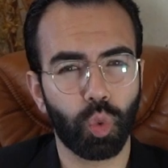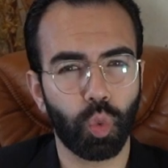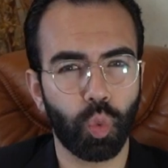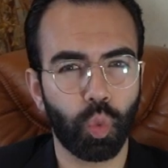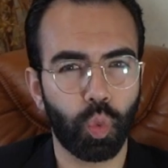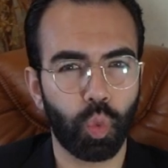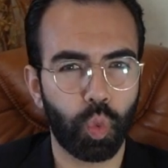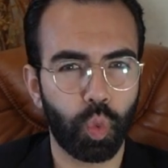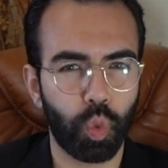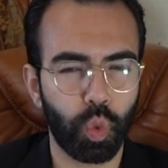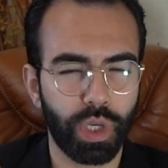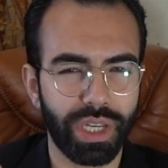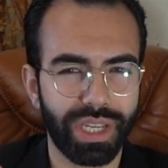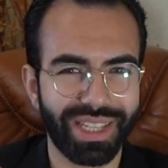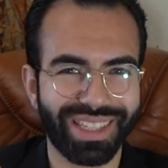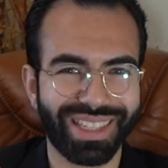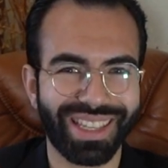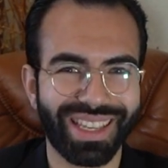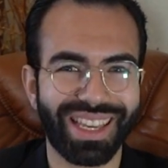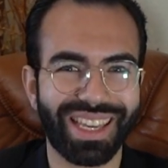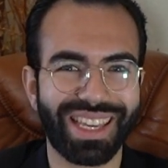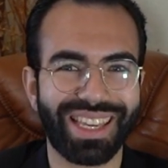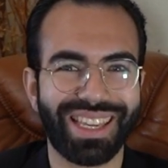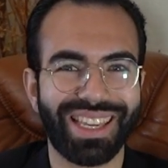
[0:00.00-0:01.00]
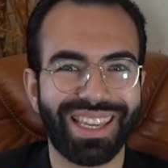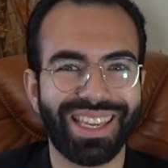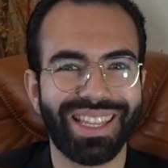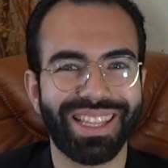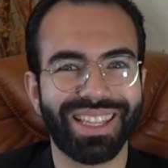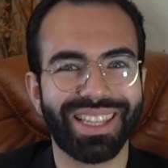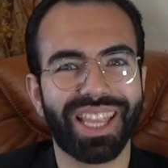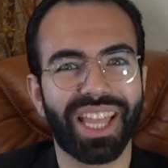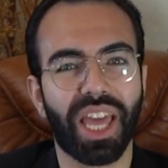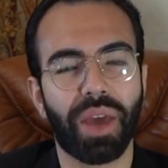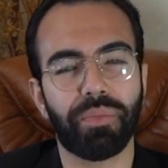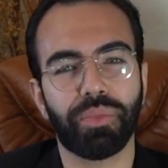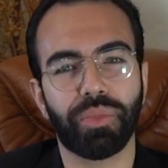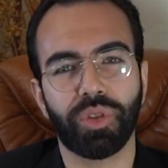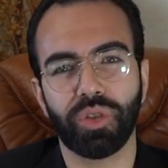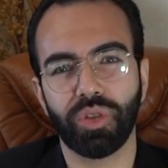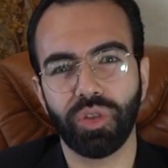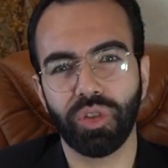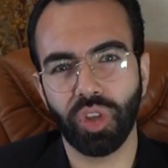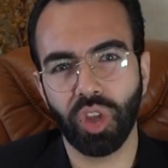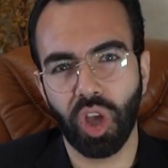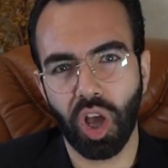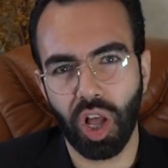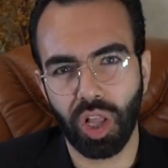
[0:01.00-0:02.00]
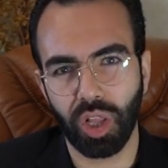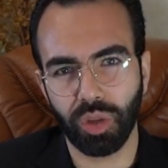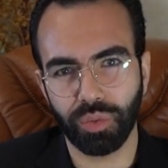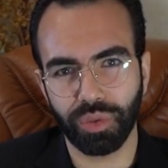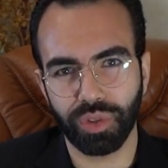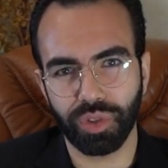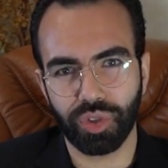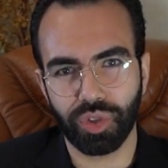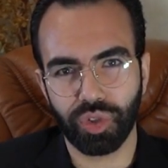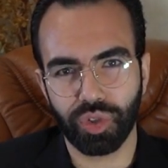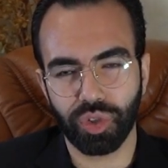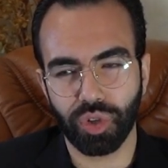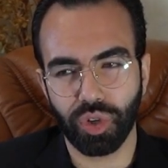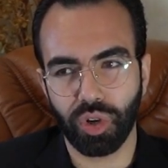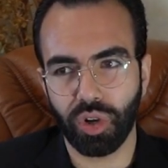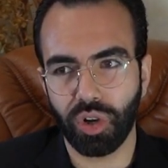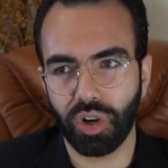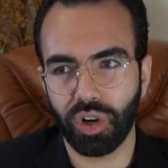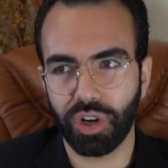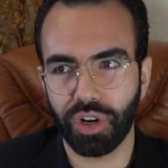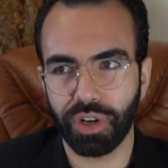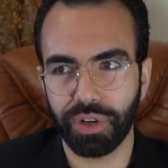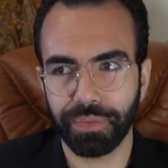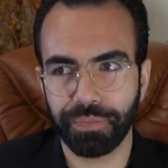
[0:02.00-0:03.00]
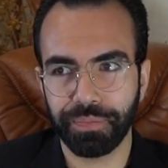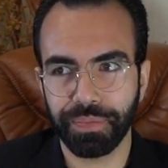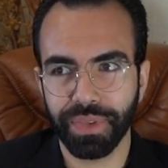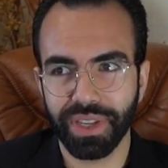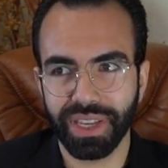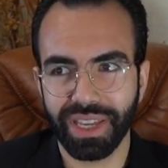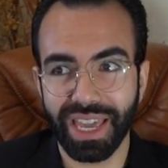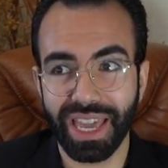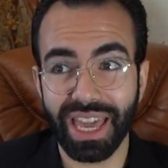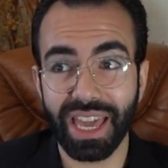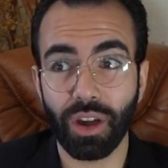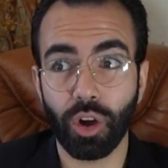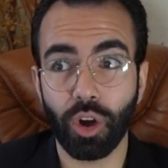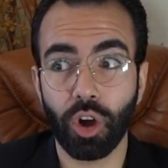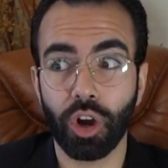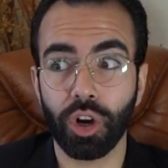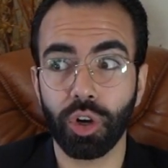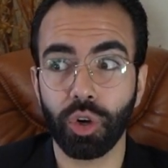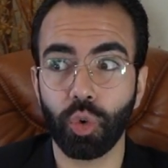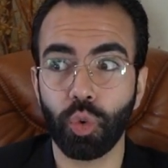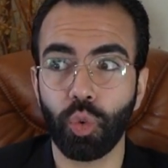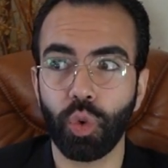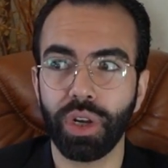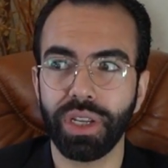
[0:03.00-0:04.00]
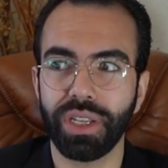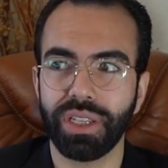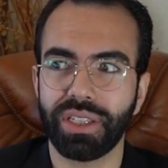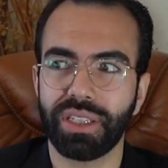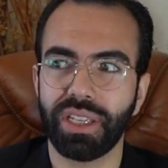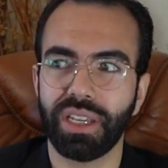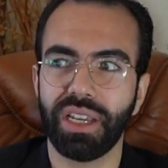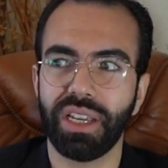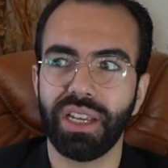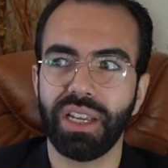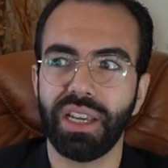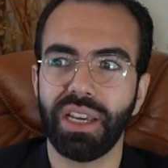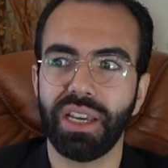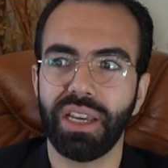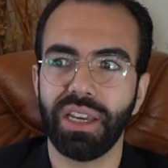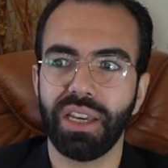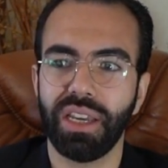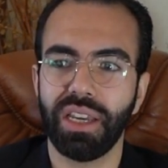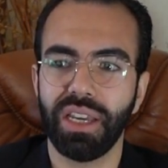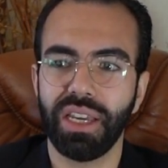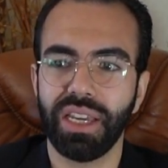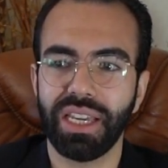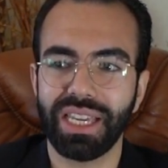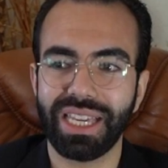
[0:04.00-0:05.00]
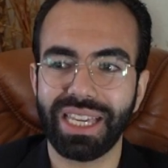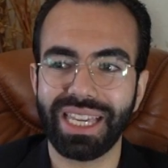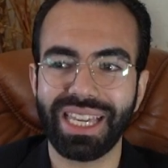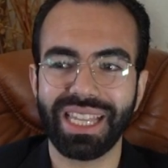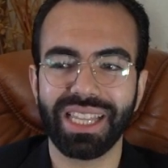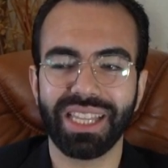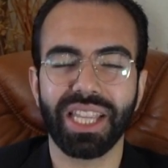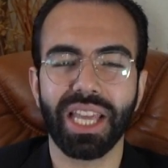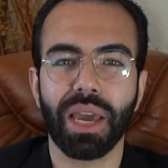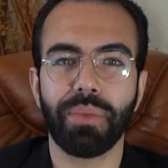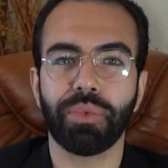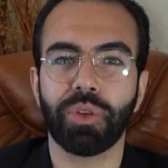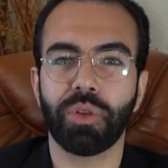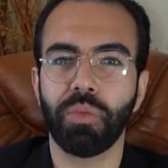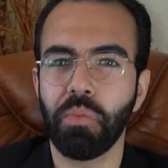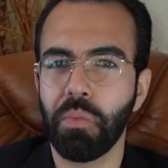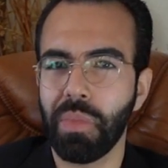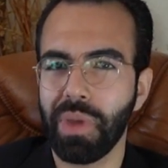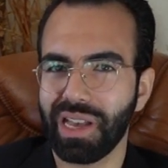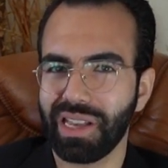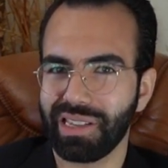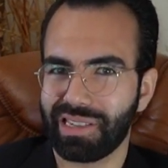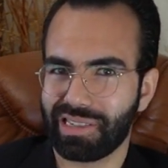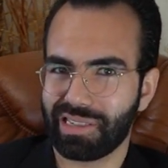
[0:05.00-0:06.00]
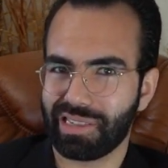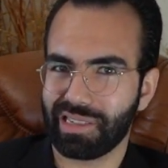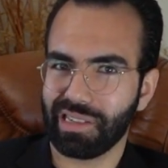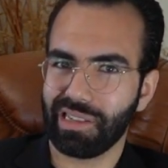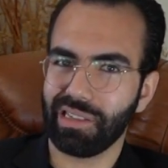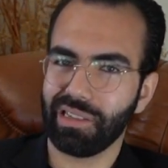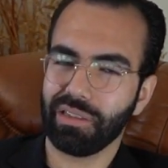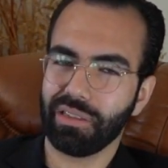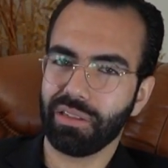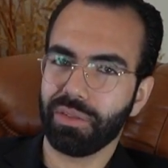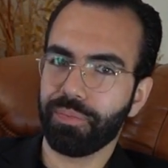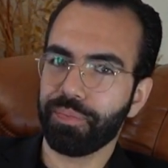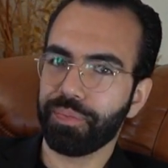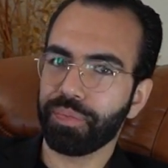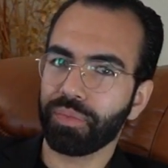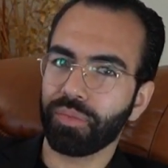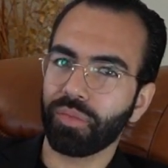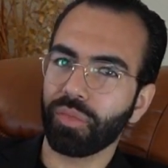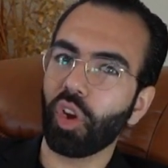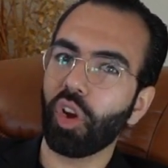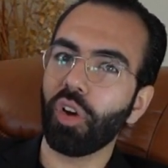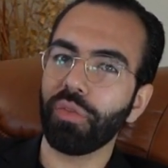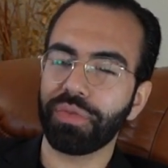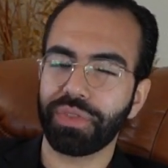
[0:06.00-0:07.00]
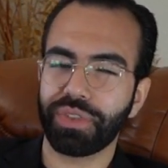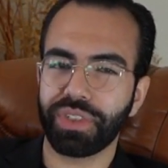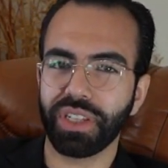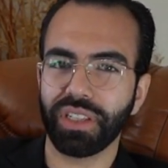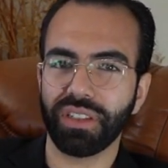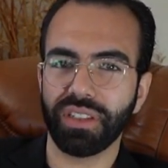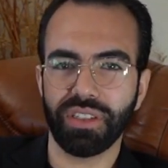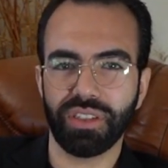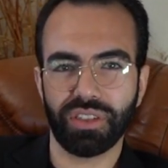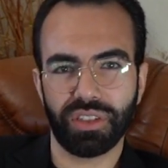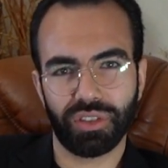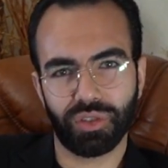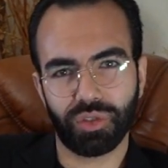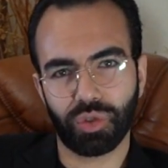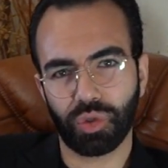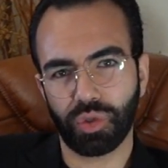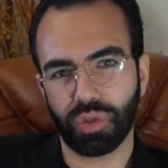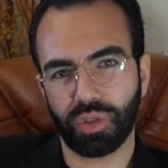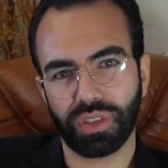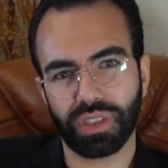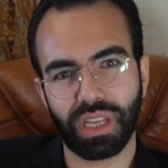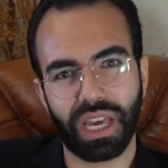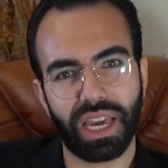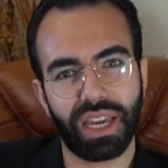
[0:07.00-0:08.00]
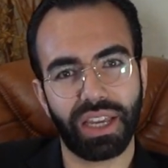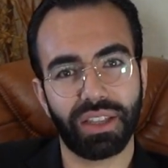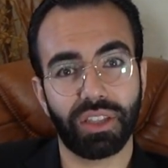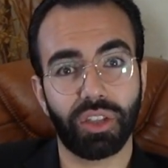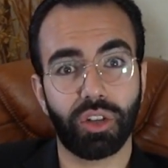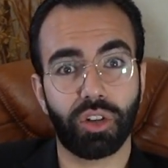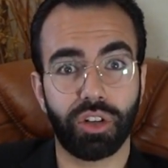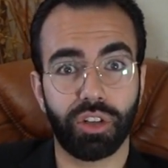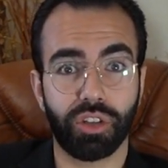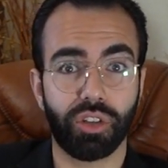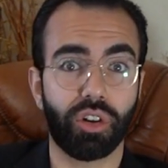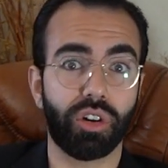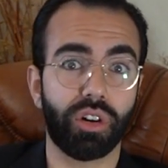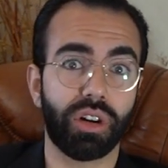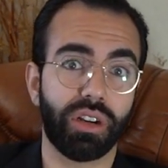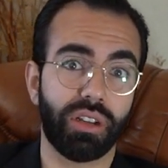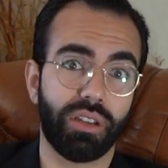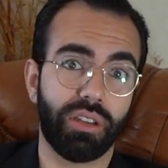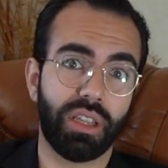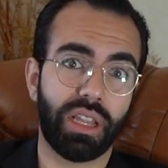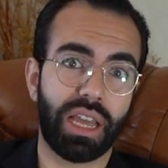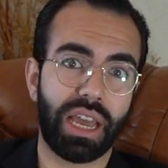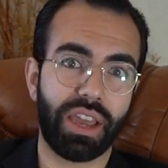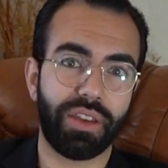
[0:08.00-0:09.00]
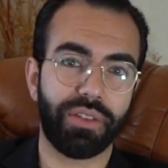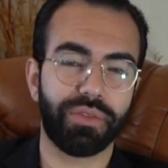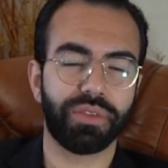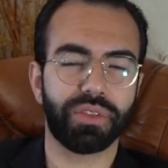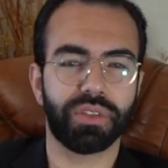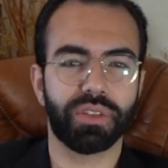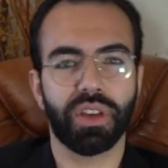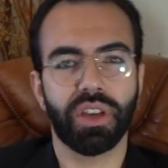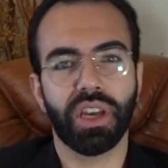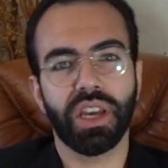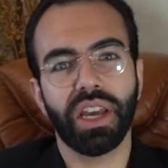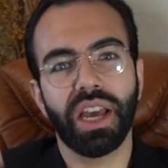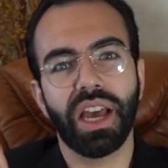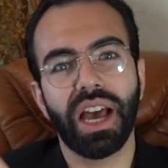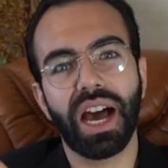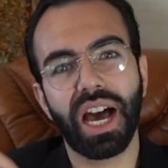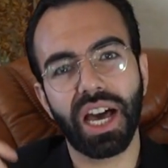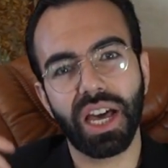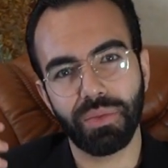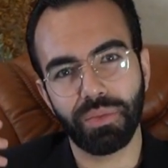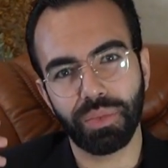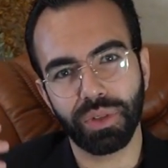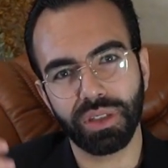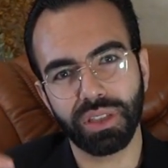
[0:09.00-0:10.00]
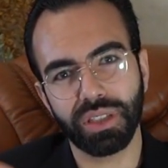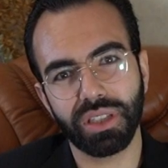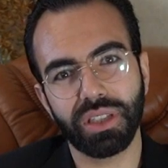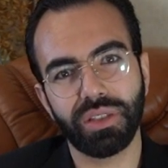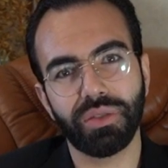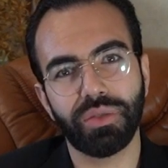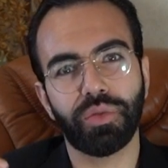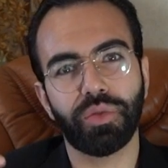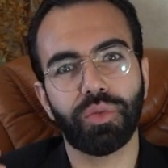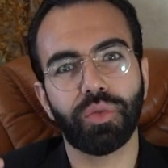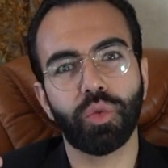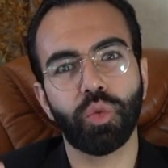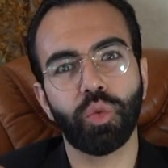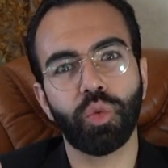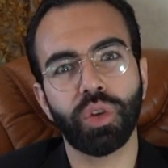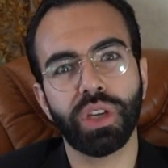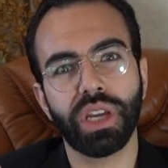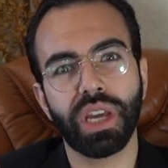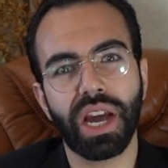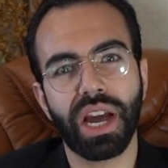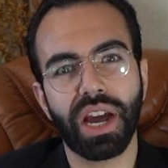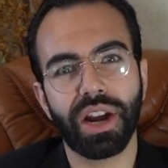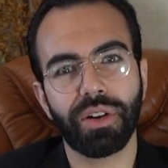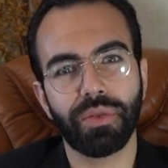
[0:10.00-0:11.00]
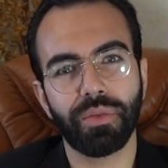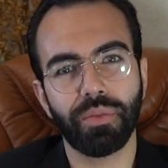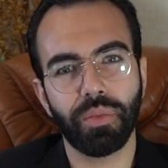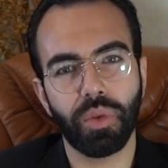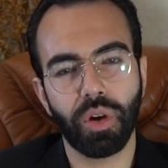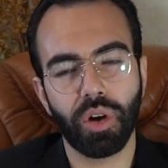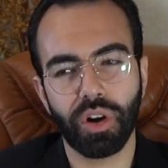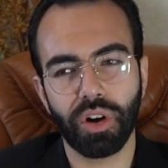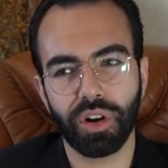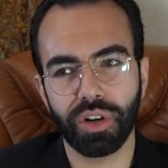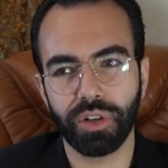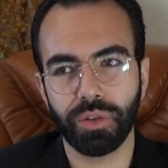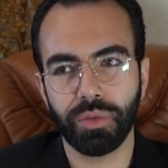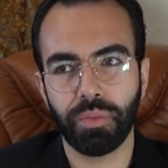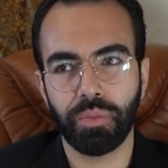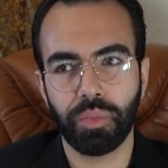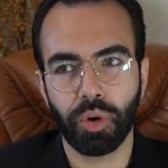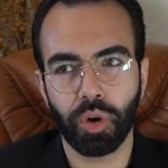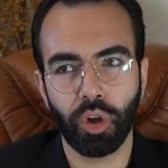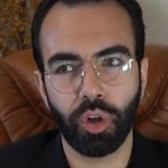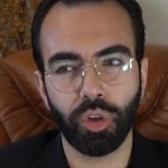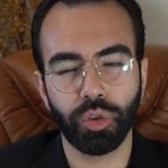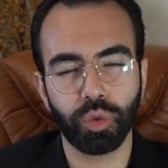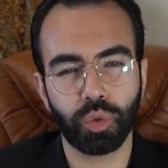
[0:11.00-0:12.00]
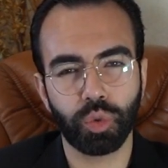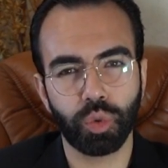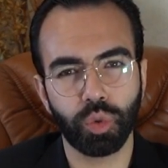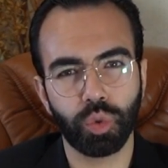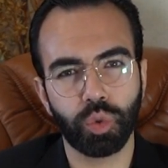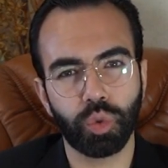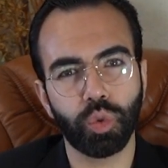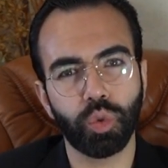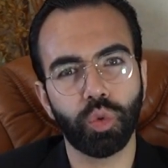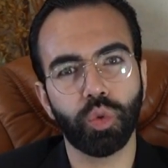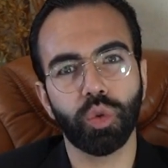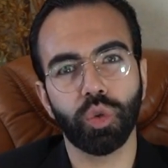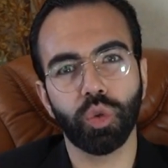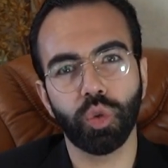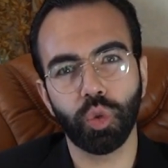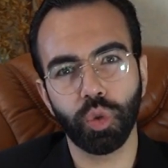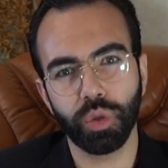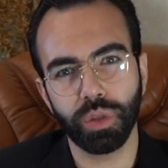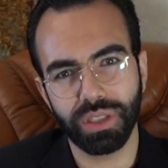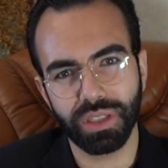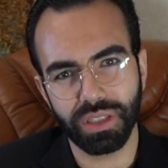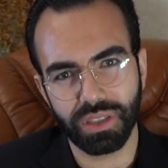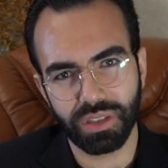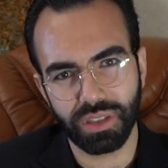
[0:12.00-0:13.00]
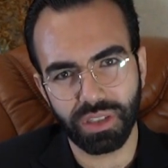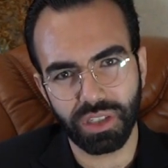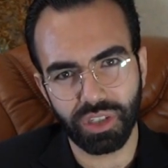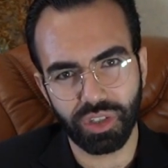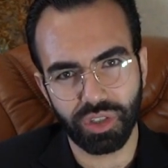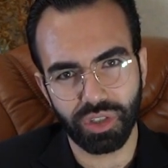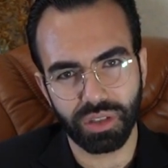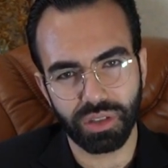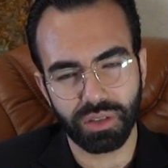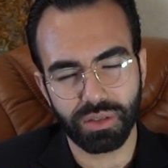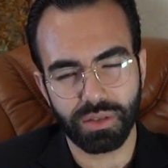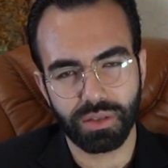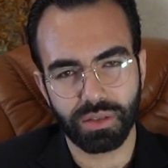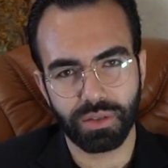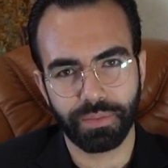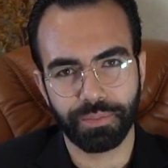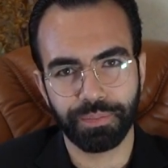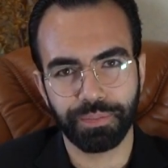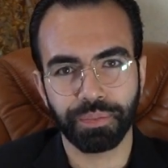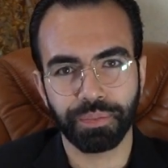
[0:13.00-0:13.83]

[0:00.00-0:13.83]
with in-depth knowledge or with in-depth muscle of seeing this in society or in our lives, I believe we are more prone to do good decisions.